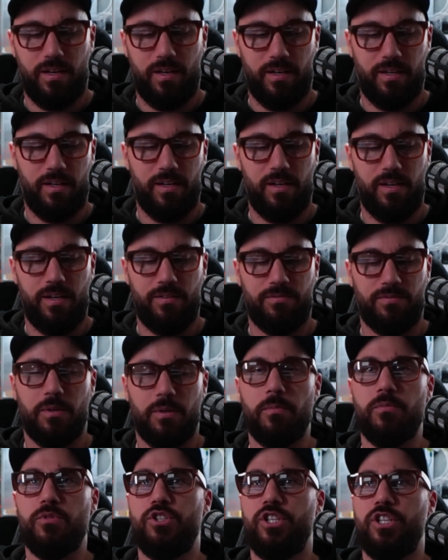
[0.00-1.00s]
got
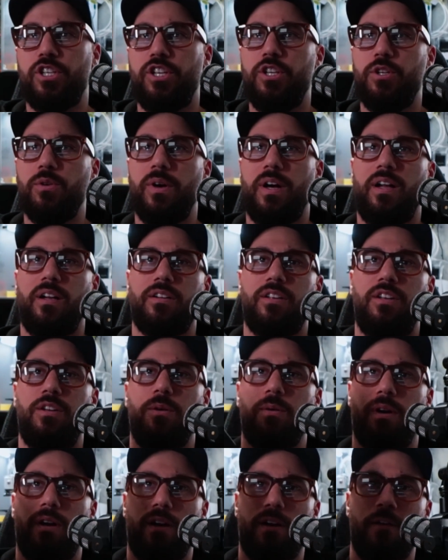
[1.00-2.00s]
from
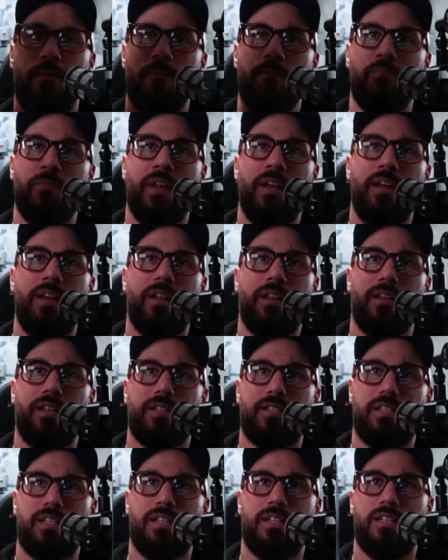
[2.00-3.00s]
GQLQR.
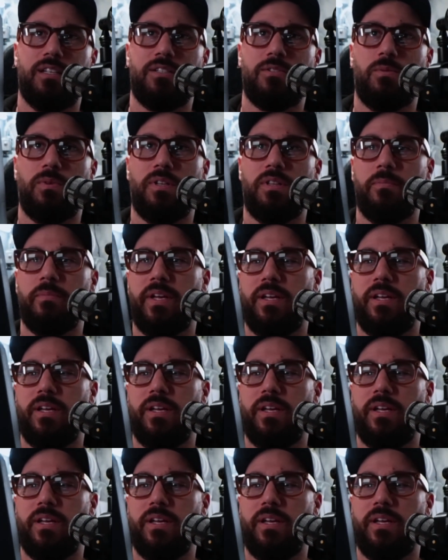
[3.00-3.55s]
This is one of the main